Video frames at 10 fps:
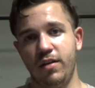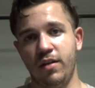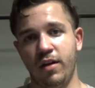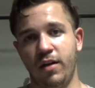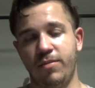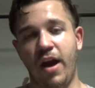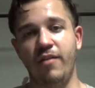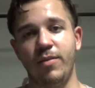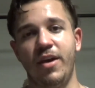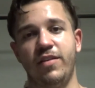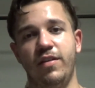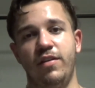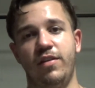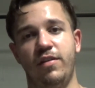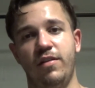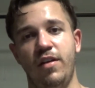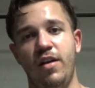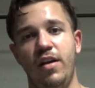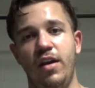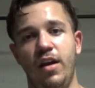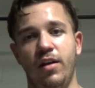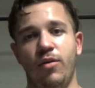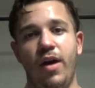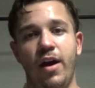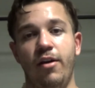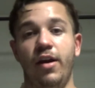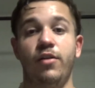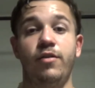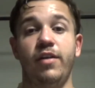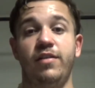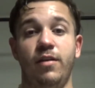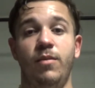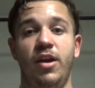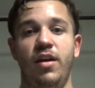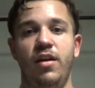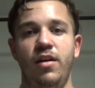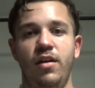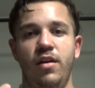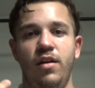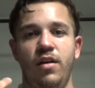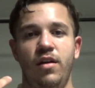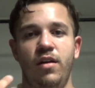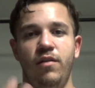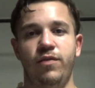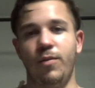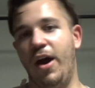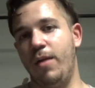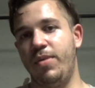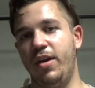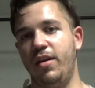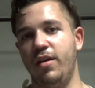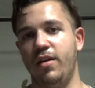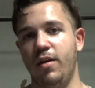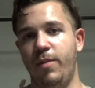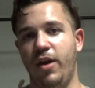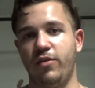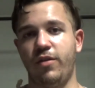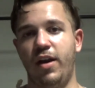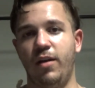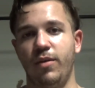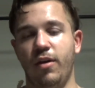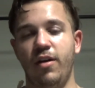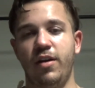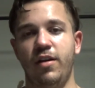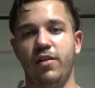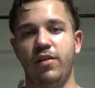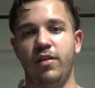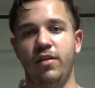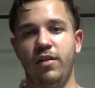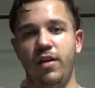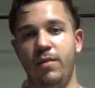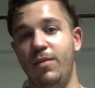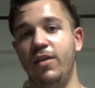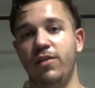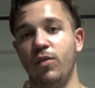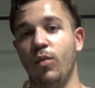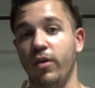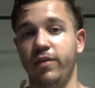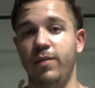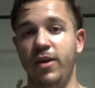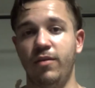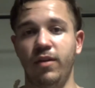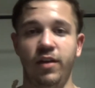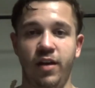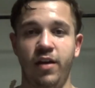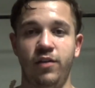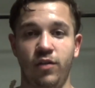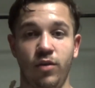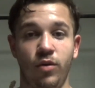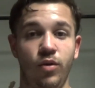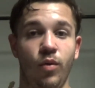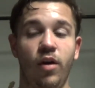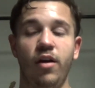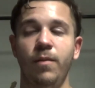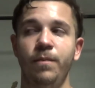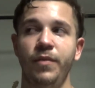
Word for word: on a private message, inquiring and trusting me for my opinion about training with a heart condition. It means the world to me, it really does. You know who you are.